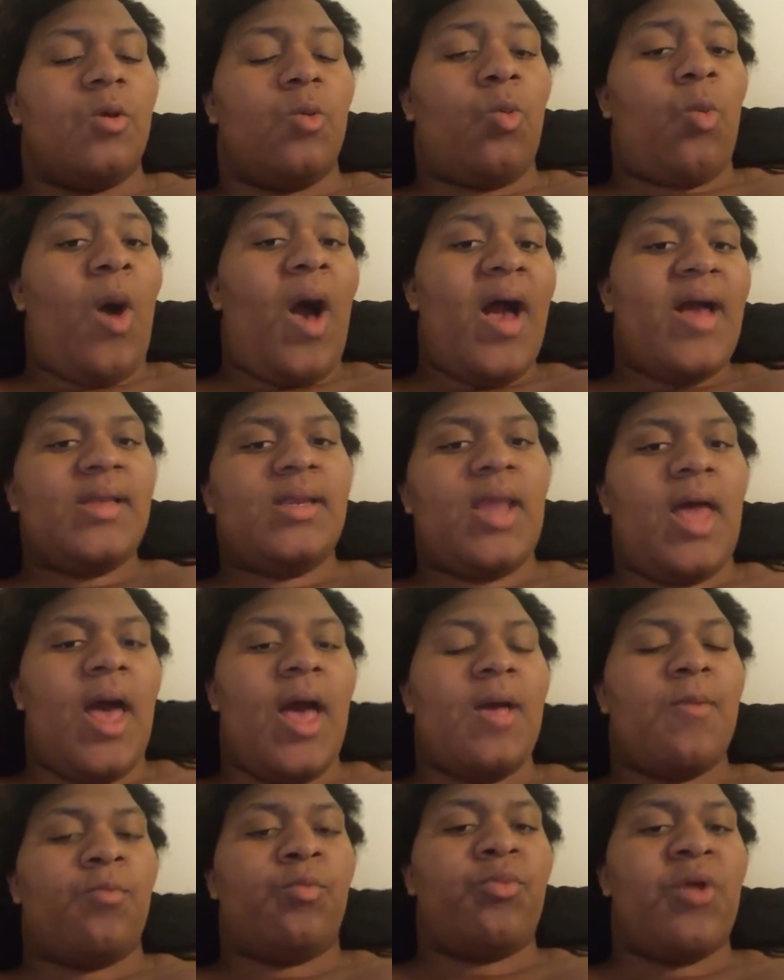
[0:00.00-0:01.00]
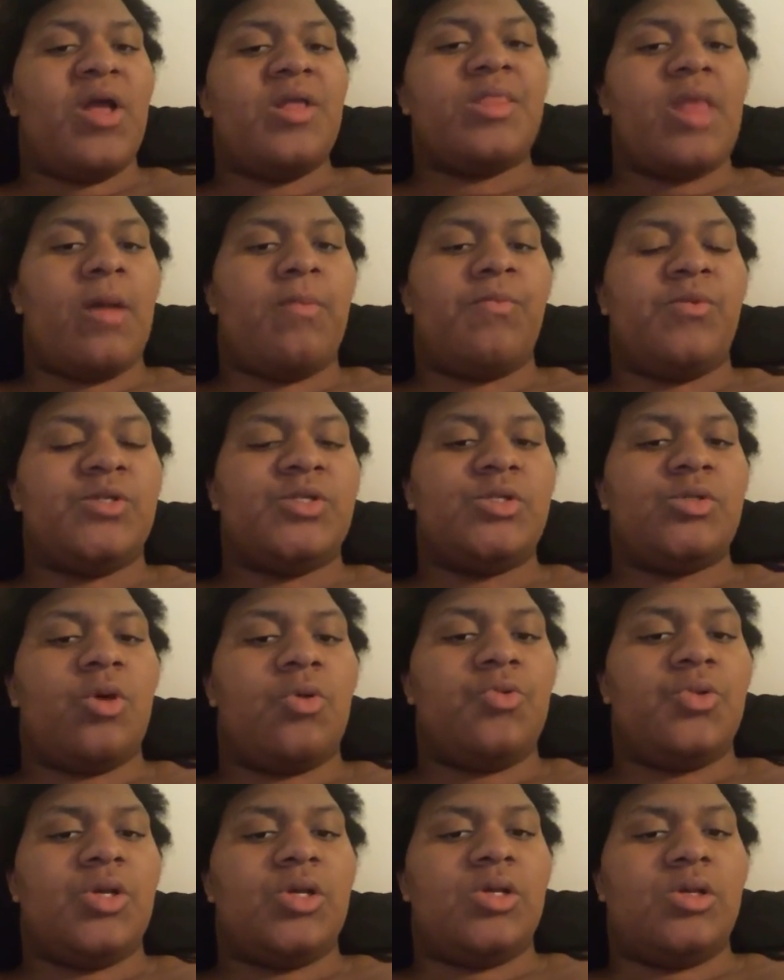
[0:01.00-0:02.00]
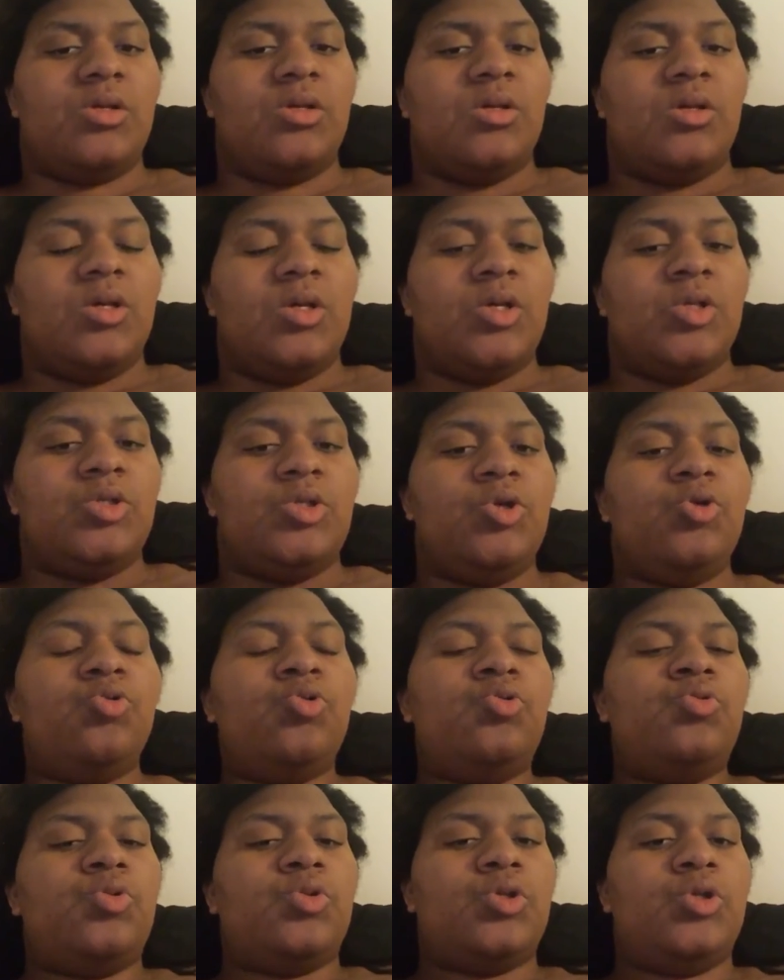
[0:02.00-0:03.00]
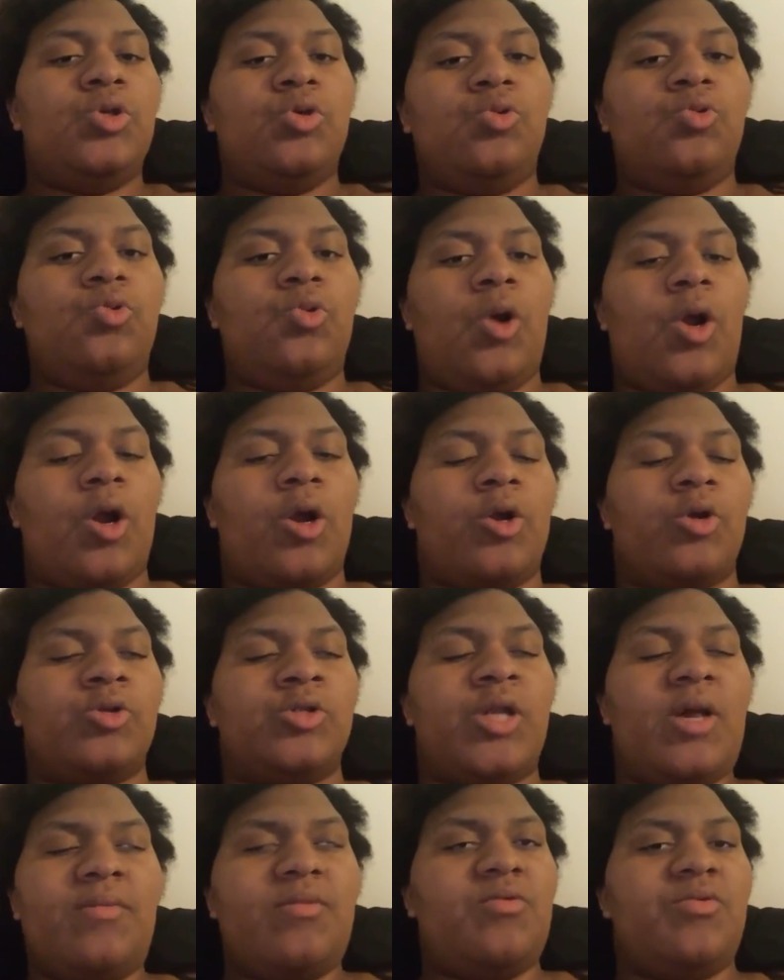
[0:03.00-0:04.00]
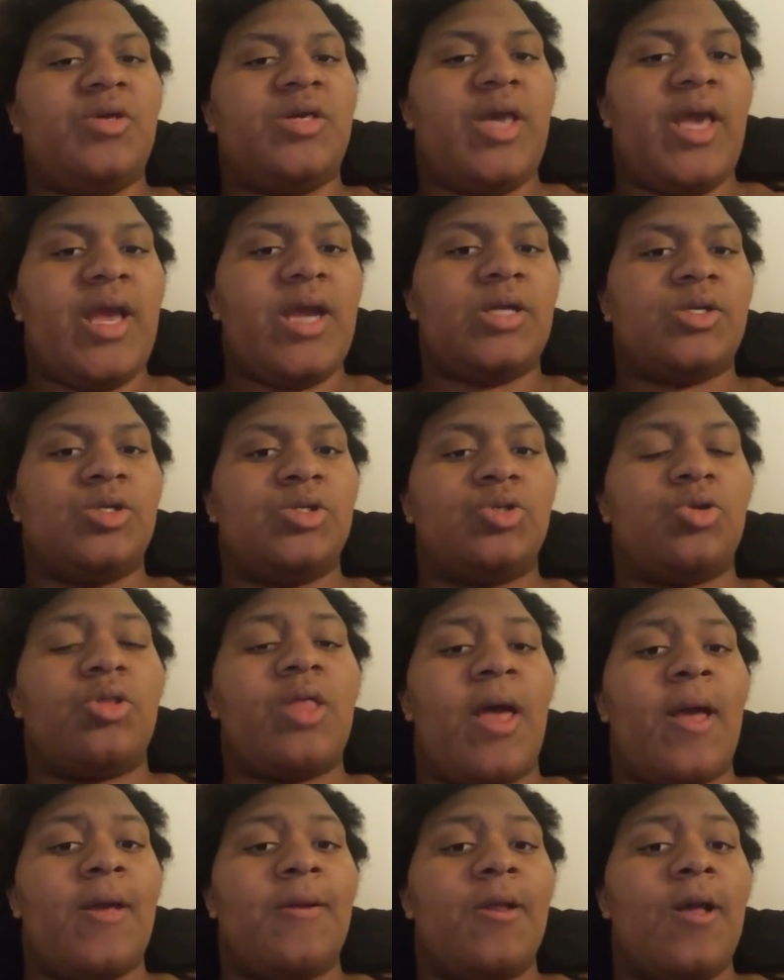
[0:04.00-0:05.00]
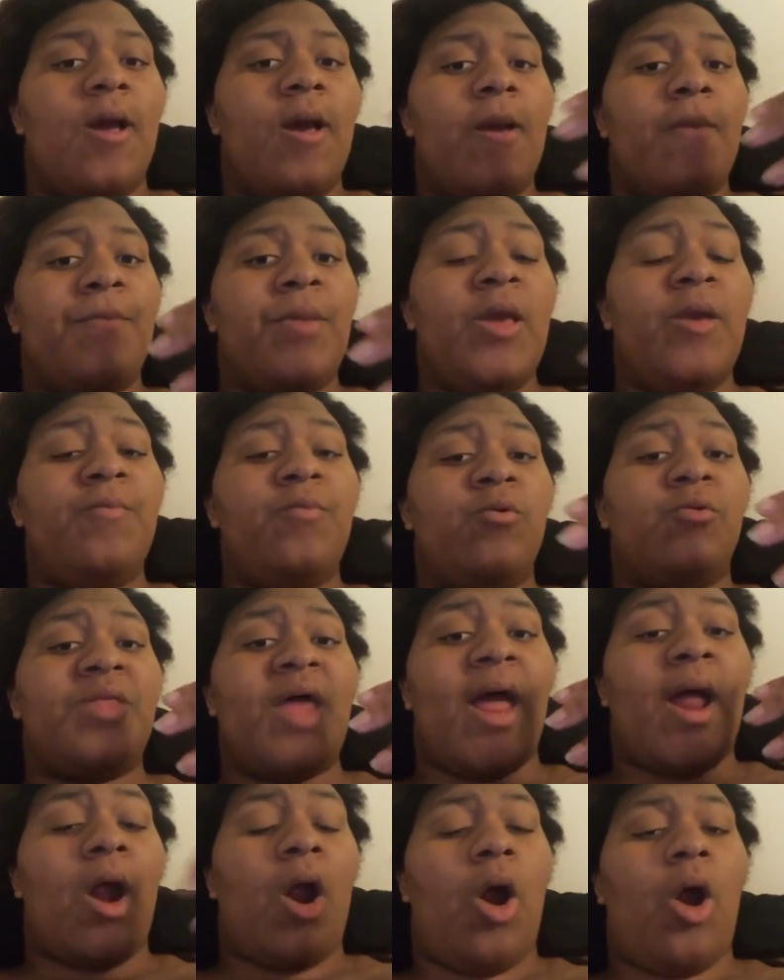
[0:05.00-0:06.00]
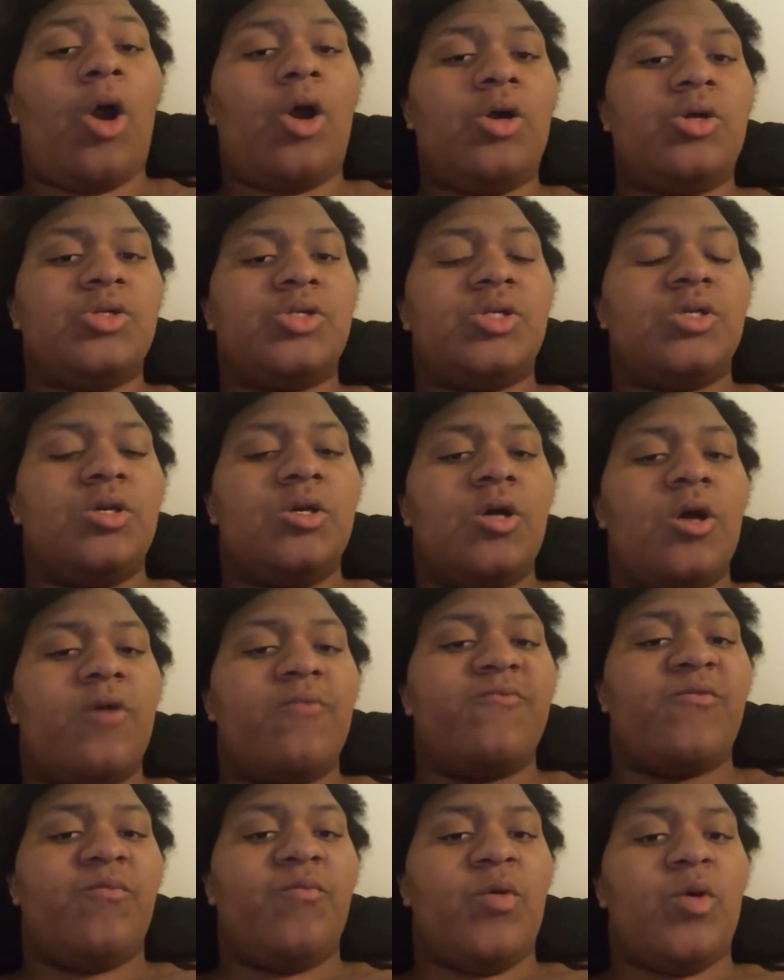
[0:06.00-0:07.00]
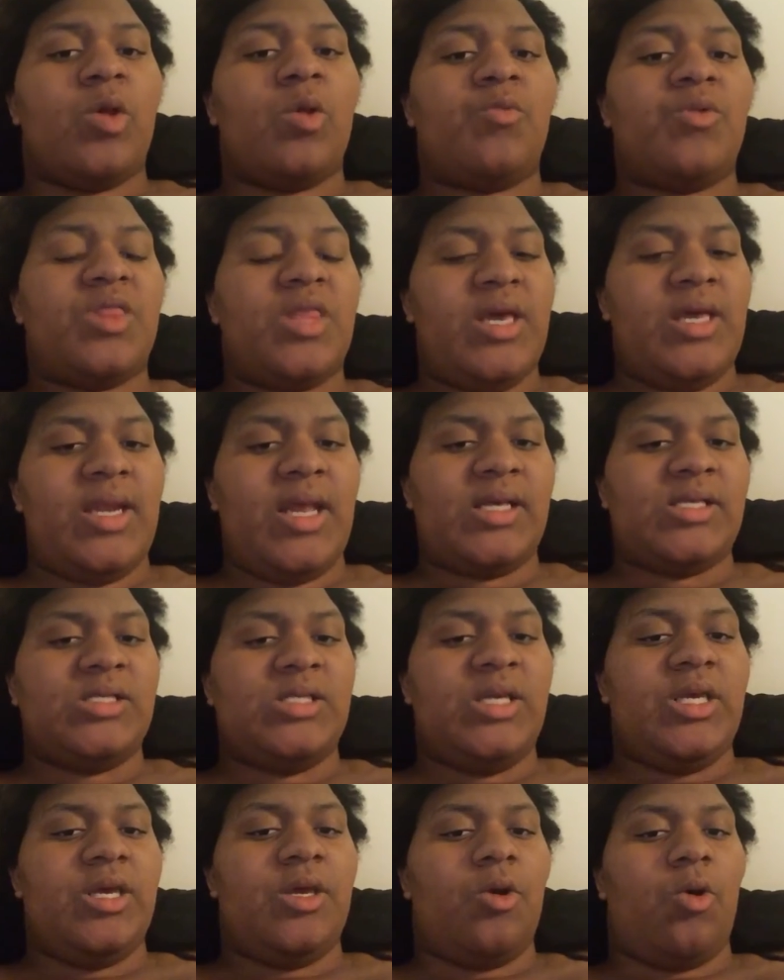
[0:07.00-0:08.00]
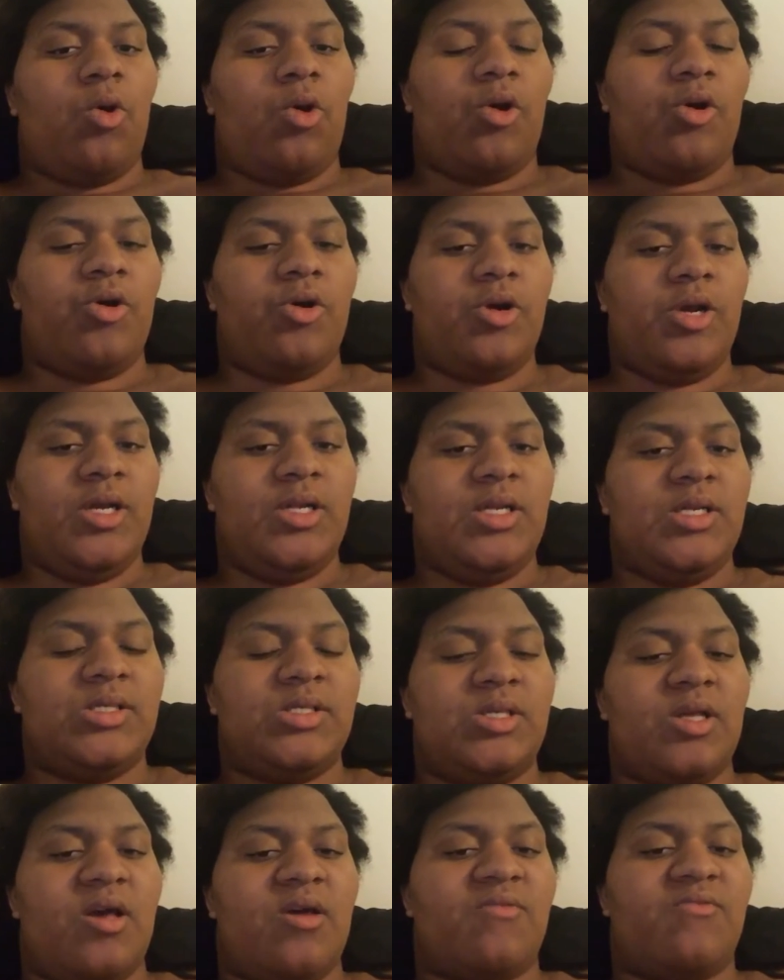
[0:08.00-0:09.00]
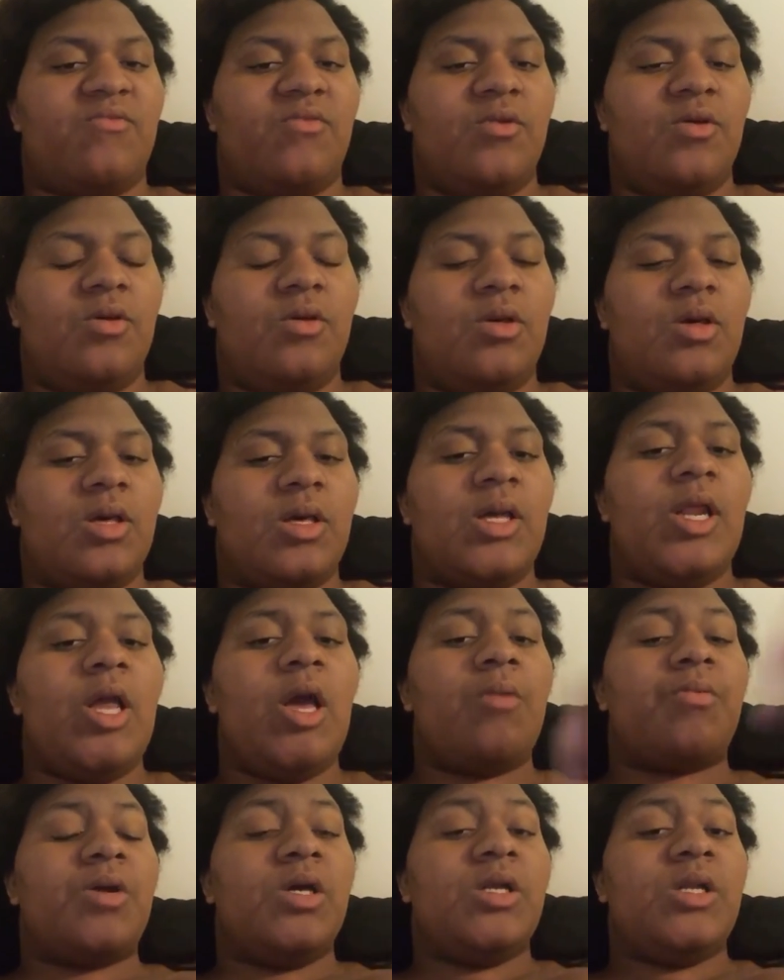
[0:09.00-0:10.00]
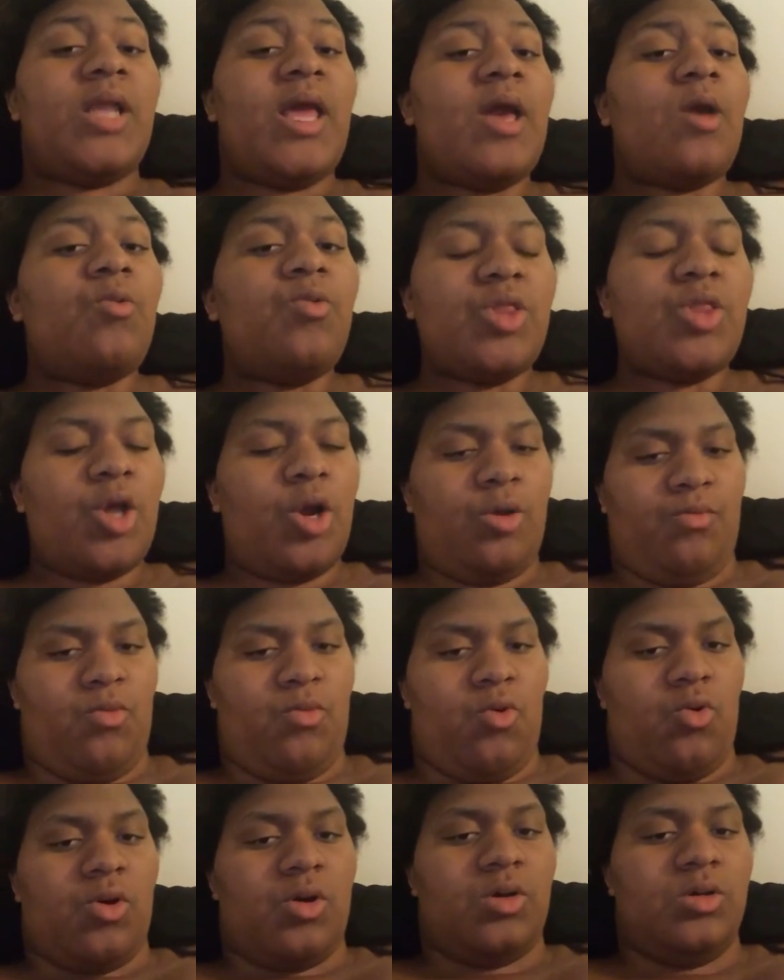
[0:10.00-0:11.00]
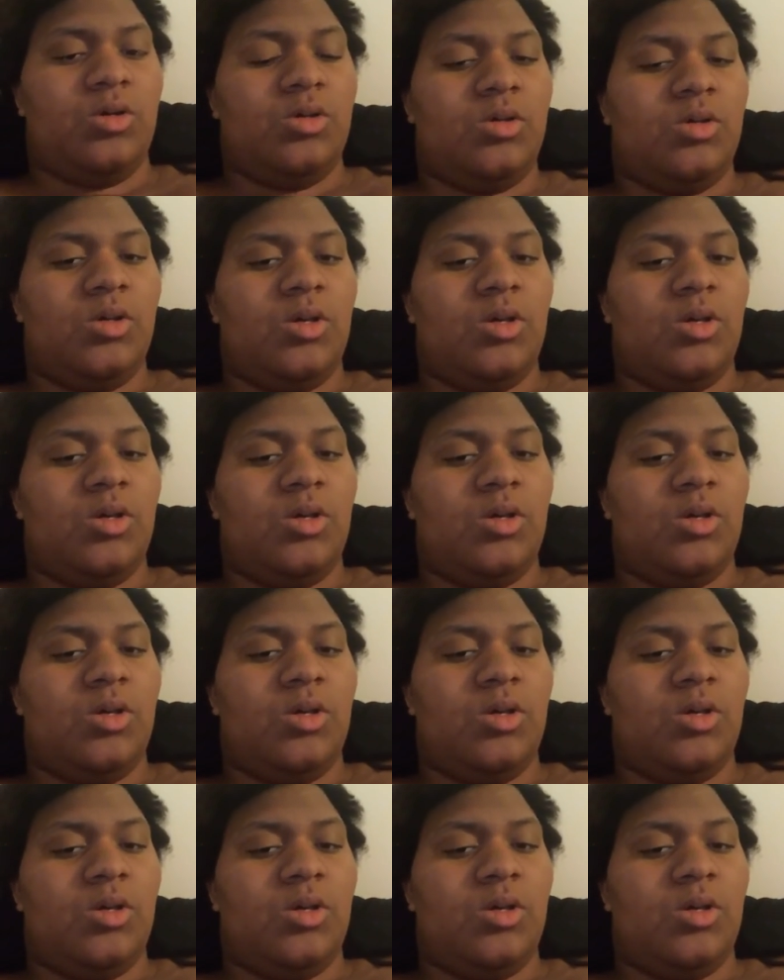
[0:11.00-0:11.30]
Why not bring that persona to her WWE character so that people that aren't familiar with NXT or her indie stuff can help connect with her more,